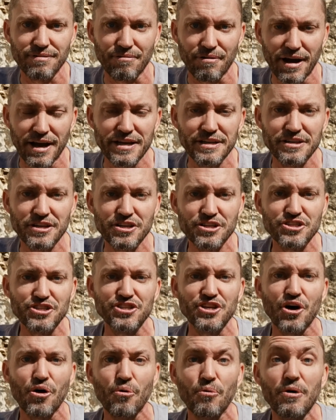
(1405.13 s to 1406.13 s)
Right?
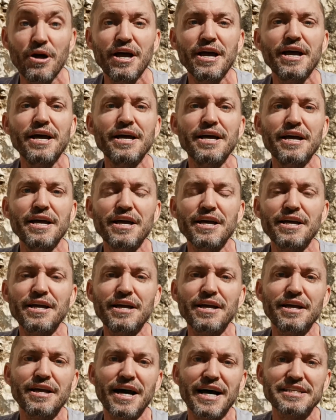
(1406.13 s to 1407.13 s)
So
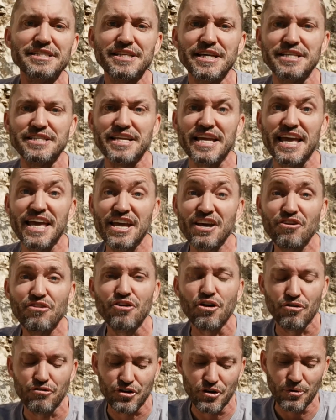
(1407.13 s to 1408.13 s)
God says
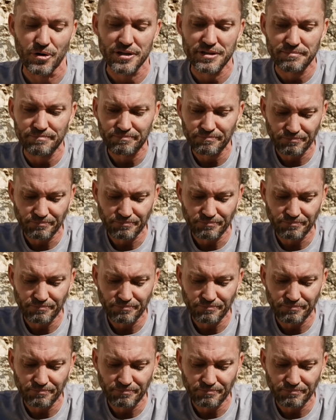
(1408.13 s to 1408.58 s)
He'll go do it.